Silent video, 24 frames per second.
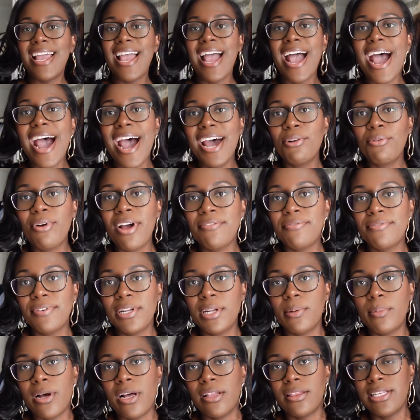How do I
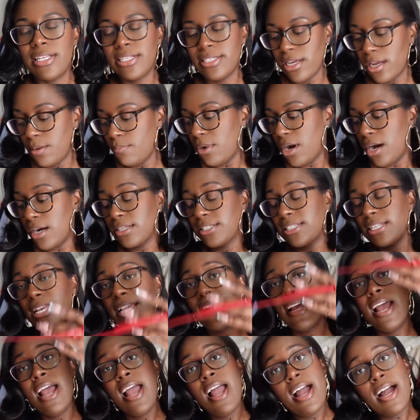feel about this
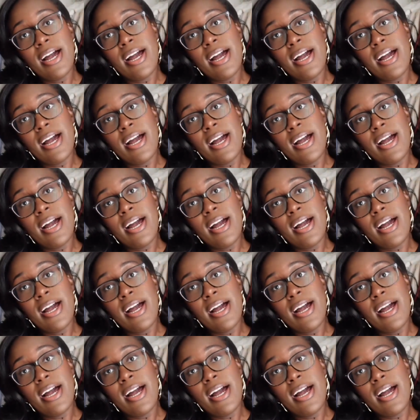unboxing?